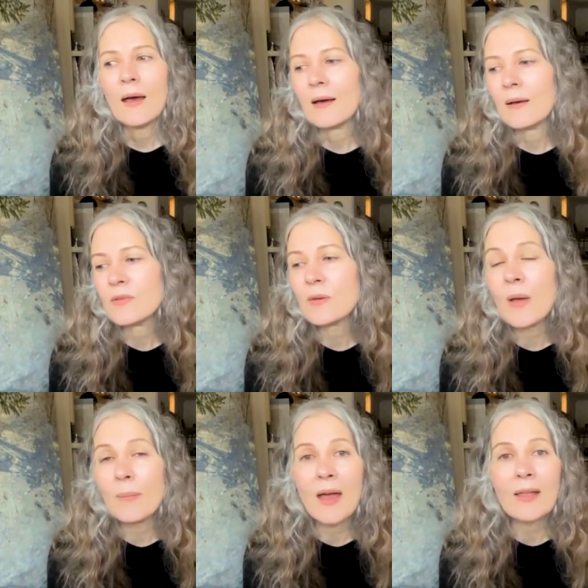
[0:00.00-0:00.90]
Um, so
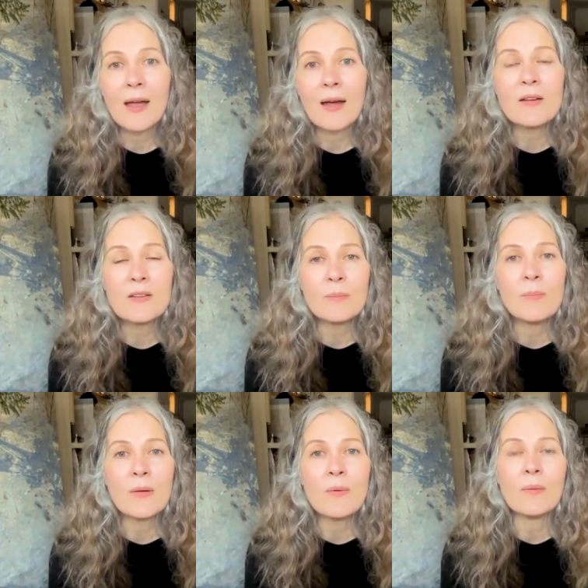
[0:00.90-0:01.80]
my backyard is a
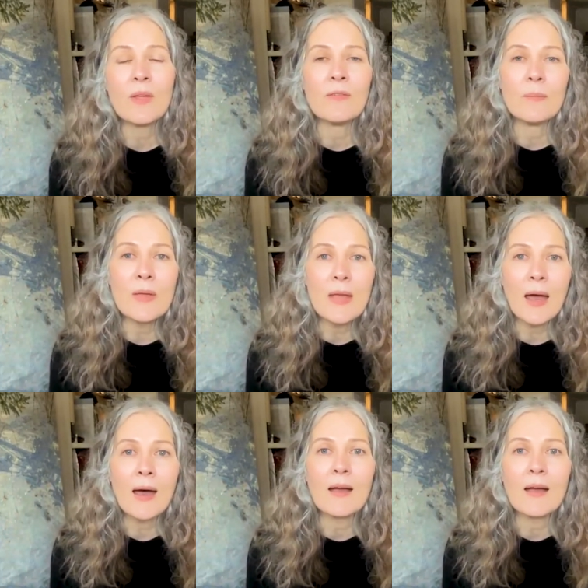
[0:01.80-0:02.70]
big one. We have a
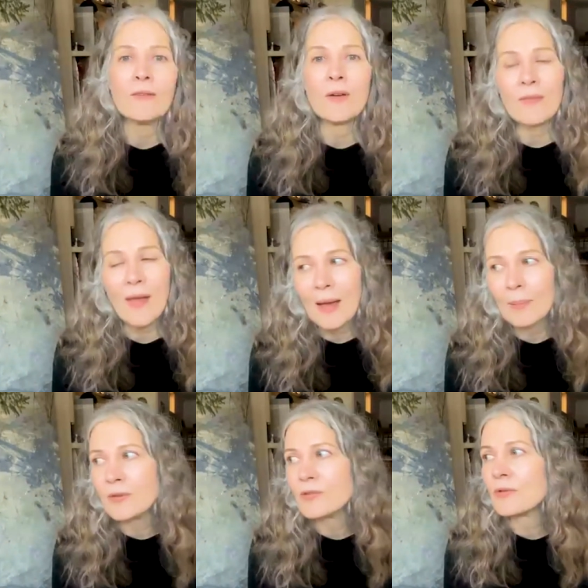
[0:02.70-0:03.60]
beehive, we have
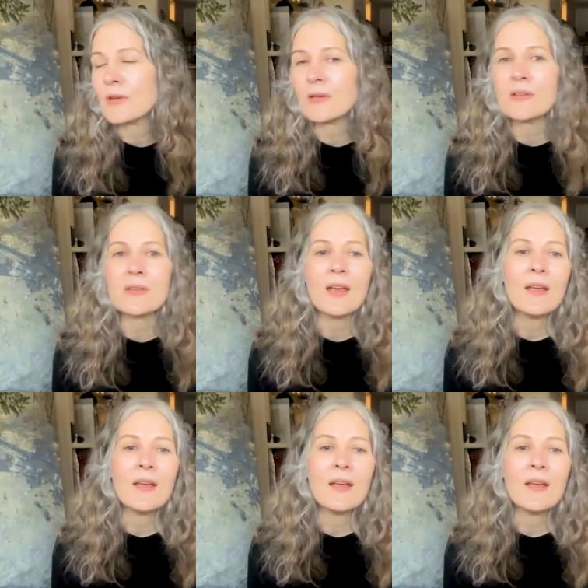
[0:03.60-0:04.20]
apple trees.